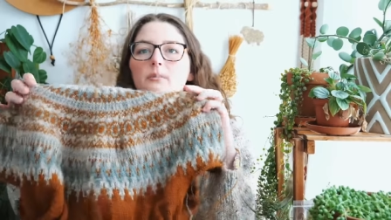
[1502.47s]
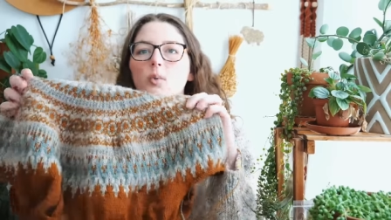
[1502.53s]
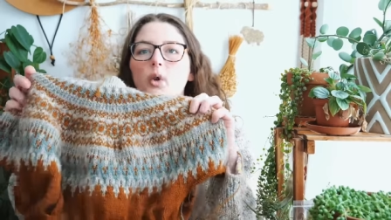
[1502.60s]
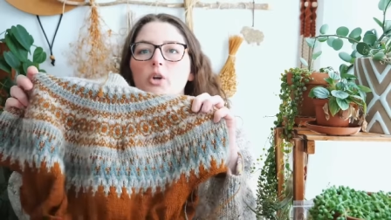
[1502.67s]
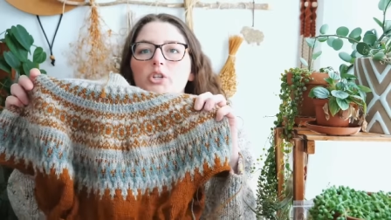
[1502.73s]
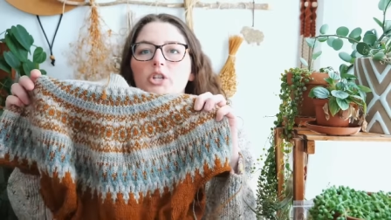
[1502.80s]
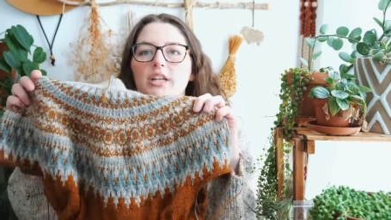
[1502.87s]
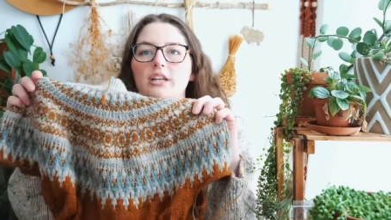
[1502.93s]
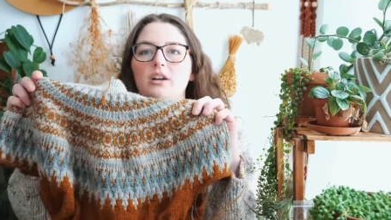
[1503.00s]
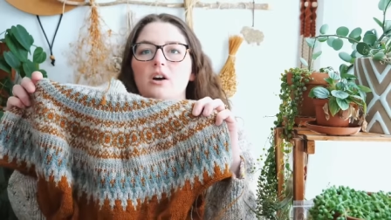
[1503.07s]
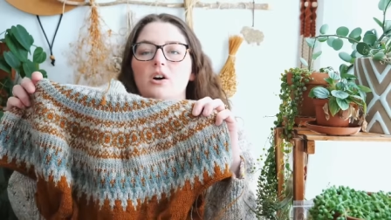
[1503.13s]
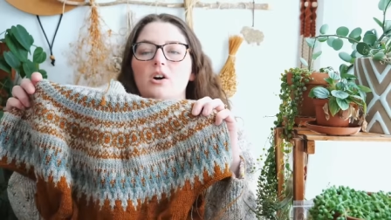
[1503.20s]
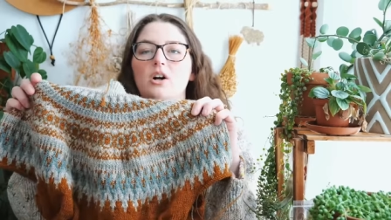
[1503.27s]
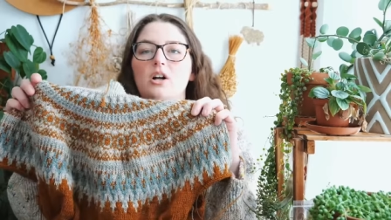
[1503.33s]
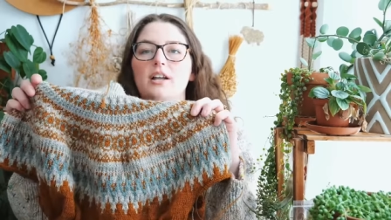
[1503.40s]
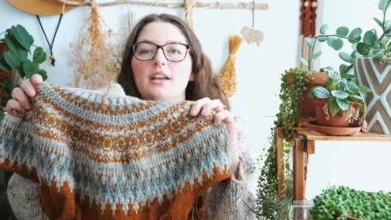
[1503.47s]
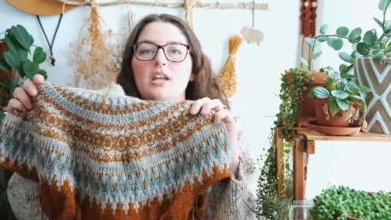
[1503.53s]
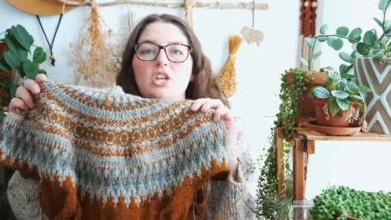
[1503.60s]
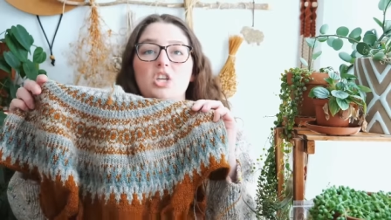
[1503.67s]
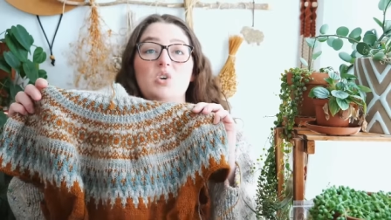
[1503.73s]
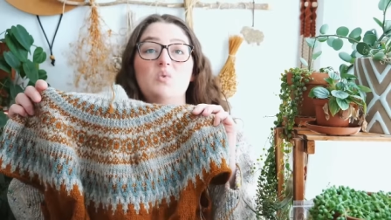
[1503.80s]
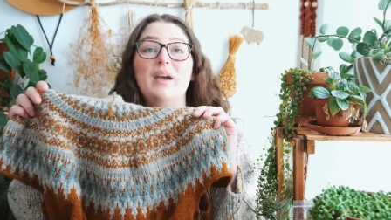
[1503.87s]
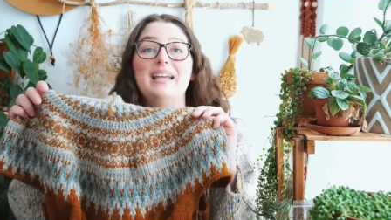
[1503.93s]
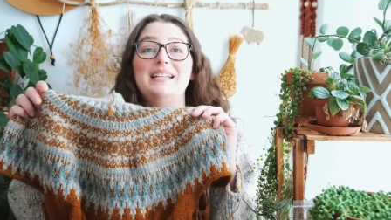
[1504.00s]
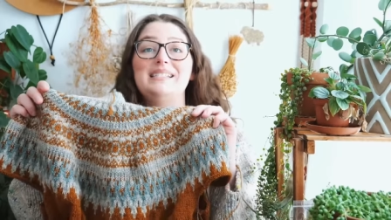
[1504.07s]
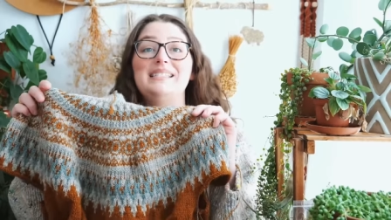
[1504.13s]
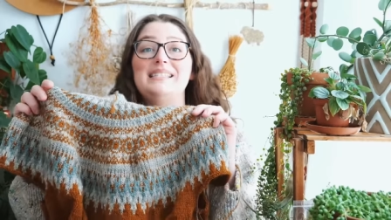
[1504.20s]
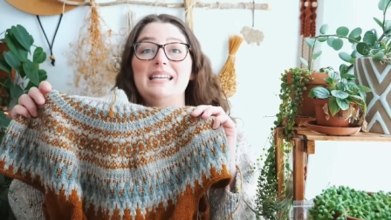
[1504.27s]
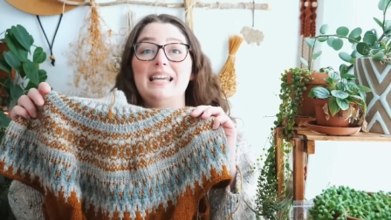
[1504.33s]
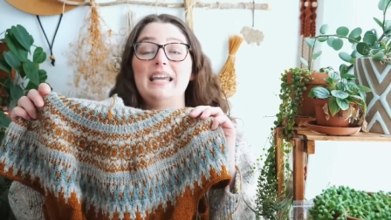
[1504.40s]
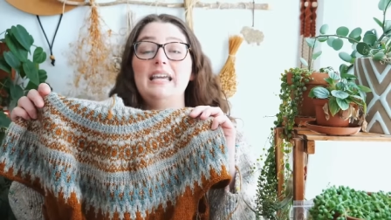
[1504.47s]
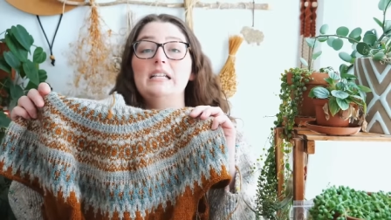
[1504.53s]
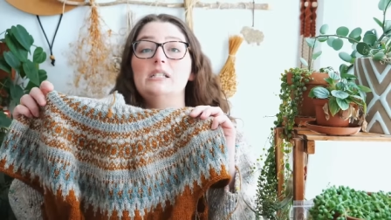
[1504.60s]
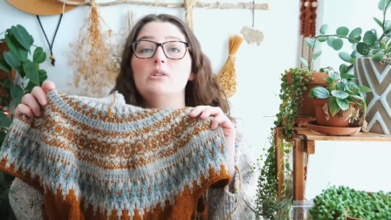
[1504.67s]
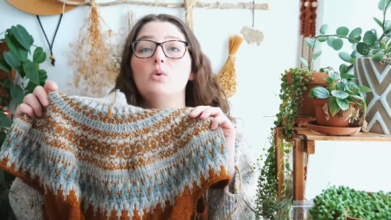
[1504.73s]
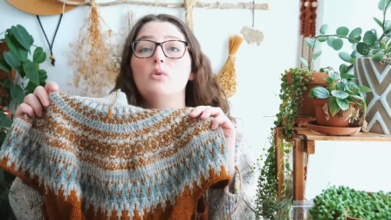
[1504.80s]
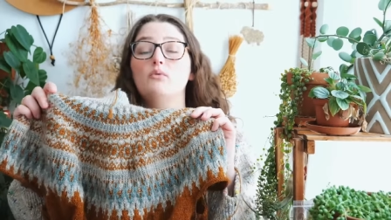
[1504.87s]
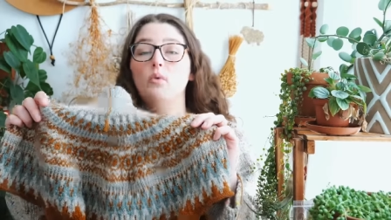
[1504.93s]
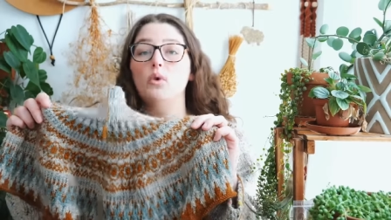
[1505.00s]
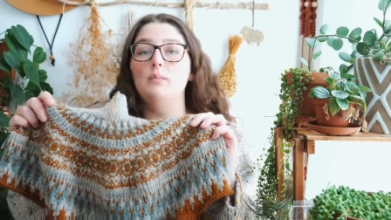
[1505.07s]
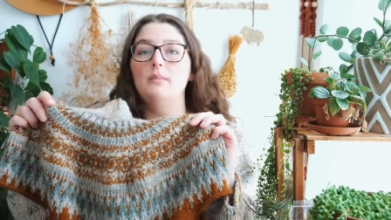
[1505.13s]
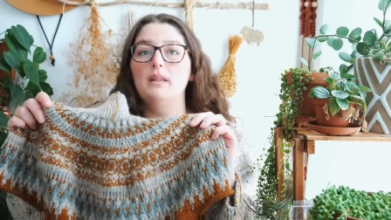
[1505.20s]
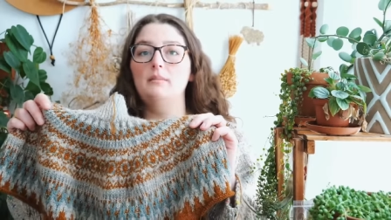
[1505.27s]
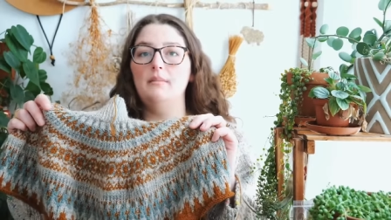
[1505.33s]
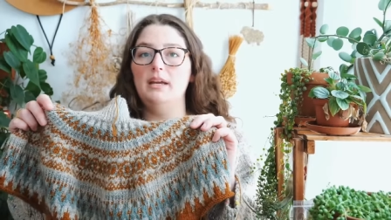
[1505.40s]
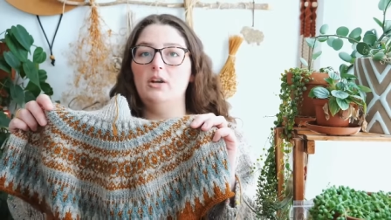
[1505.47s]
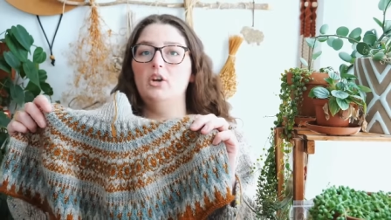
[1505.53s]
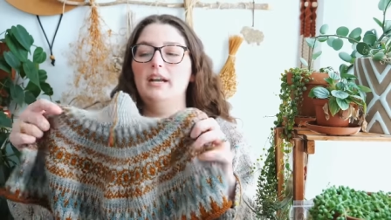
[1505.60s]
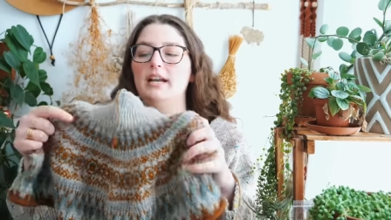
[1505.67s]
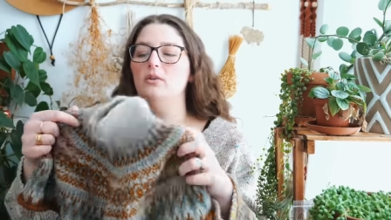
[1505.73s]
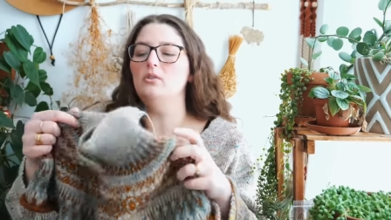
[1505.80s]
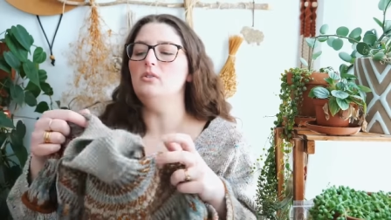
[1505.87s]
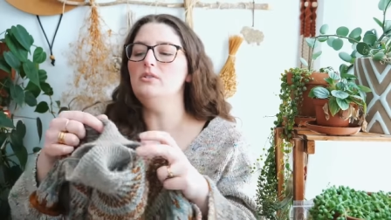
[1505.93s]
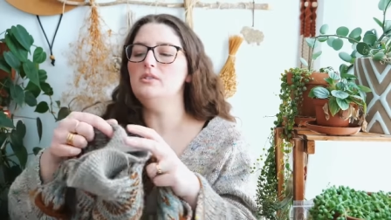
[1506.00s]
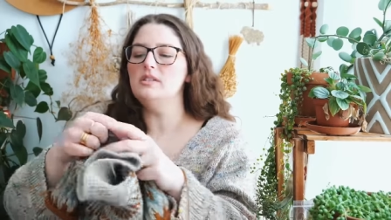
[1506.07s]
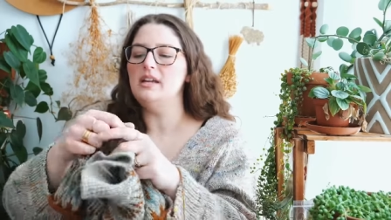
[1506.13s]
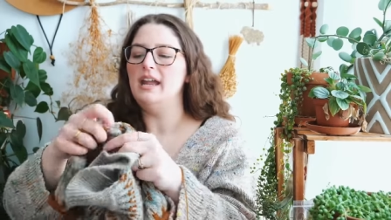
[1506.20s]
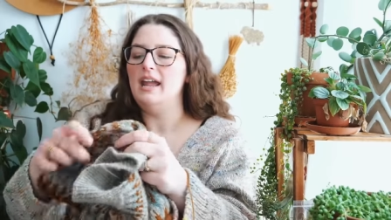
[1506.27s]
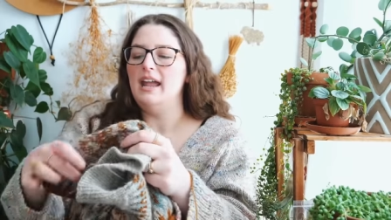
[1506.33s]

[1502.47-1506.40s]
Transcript: portion on US 6 or 4mm needles.